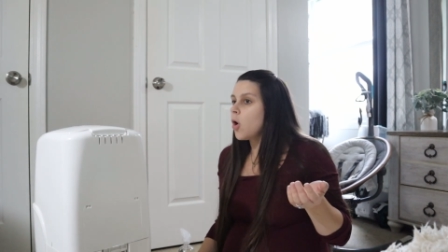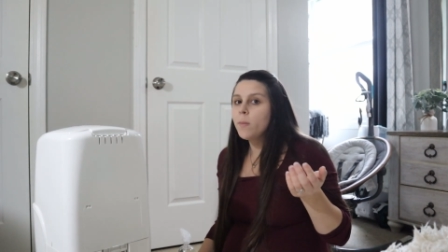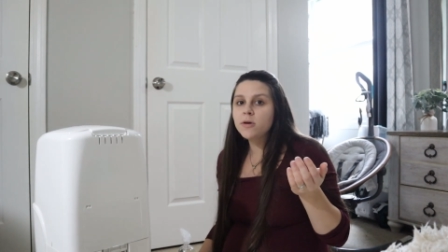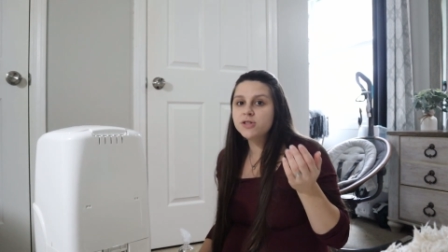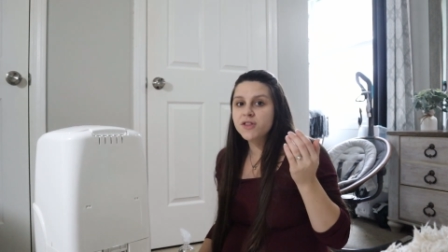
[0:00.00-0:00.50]

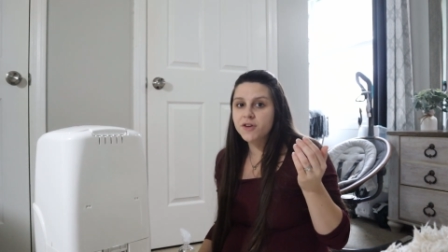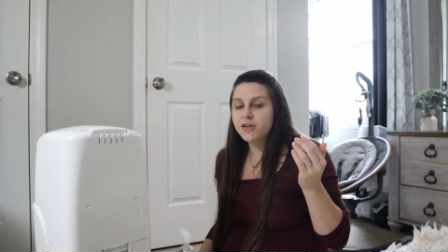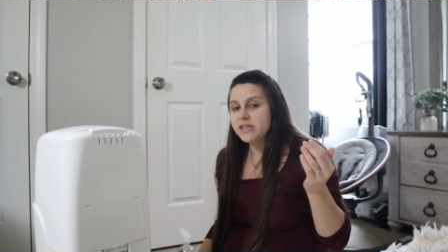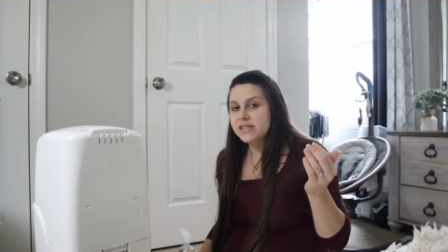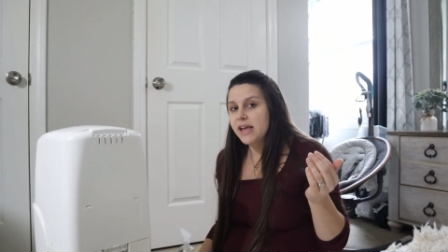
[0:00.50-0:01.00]
almost
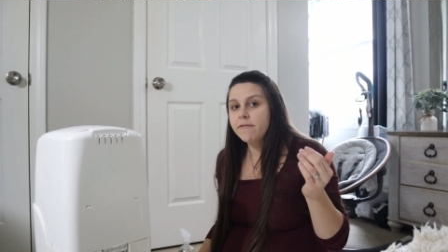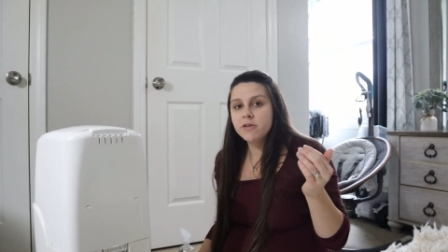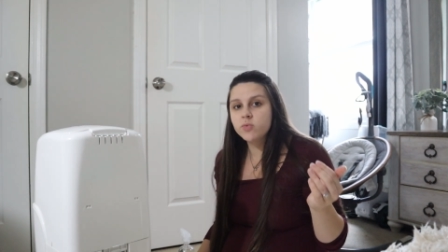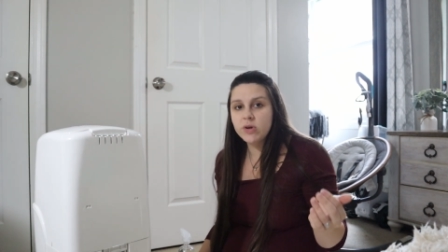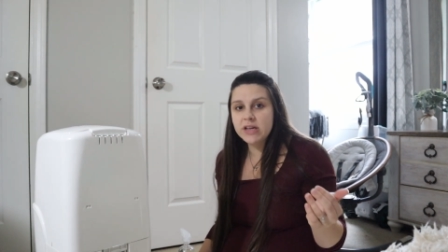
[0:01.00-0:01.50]

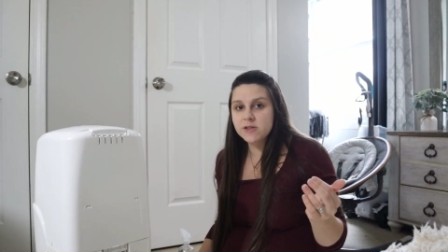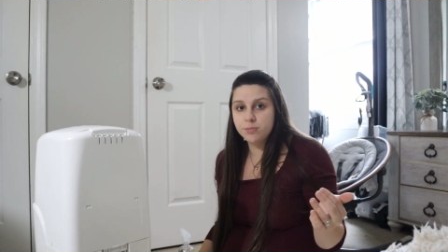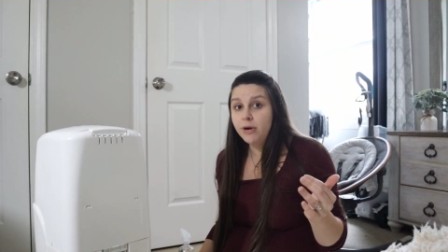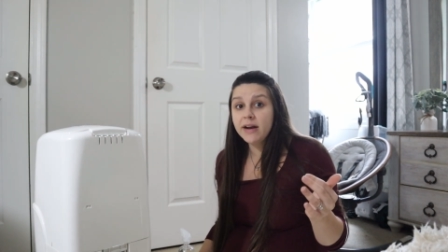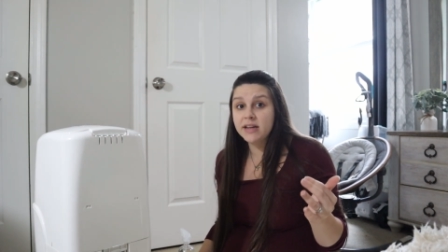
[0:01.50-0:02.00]
37 weeks
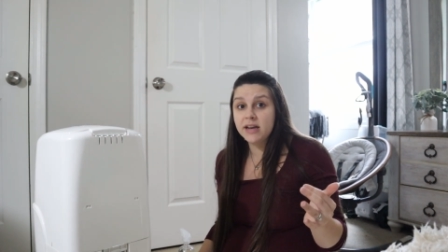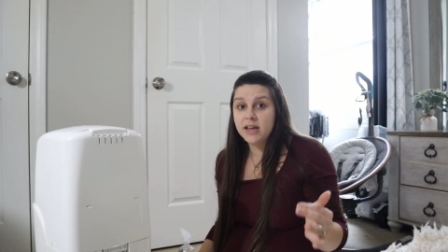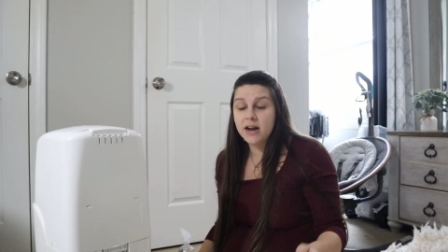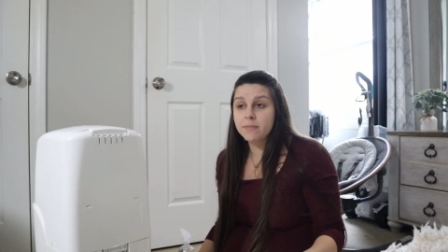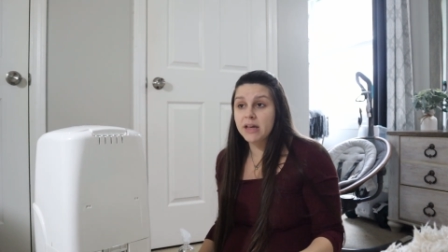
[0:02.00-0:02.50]

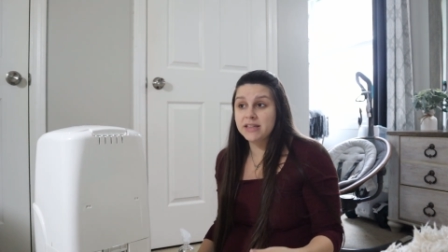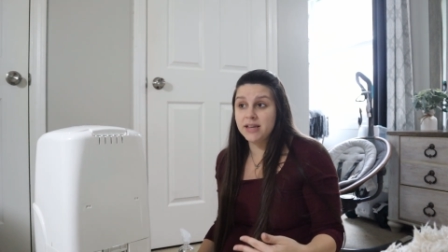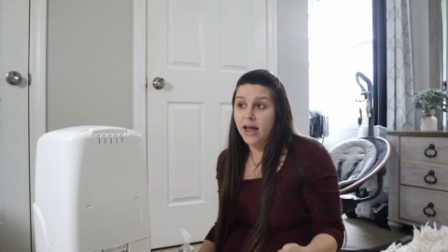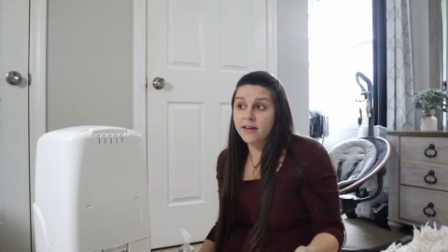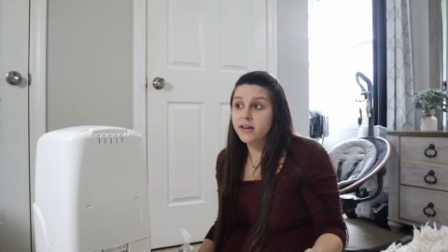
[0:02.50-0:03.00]
pregnant, and I'm like,
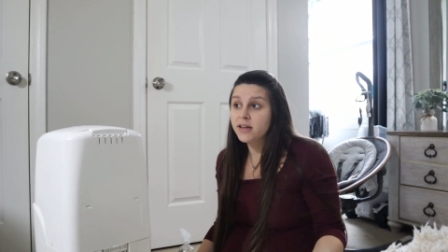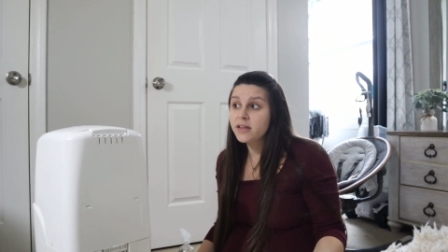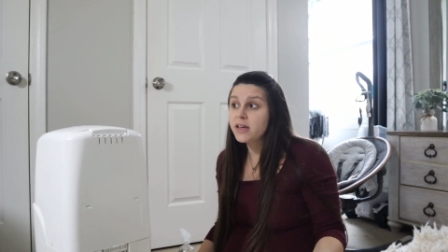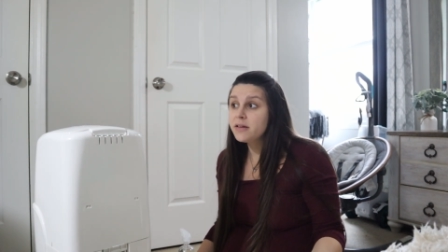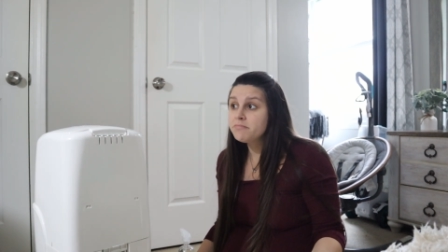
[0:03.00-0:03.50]

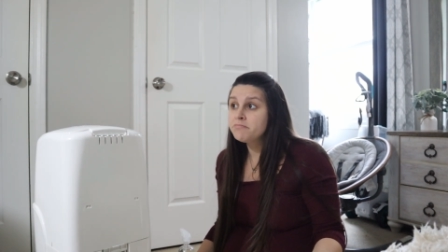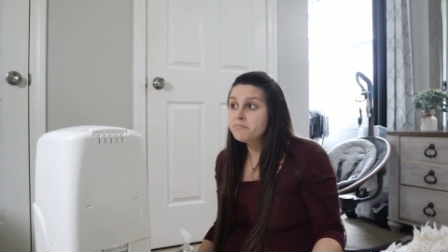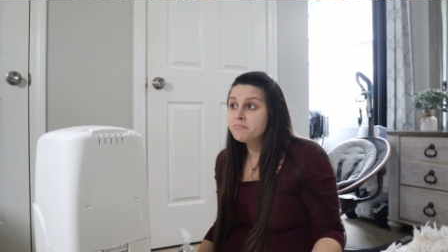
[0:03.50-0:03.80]
technically,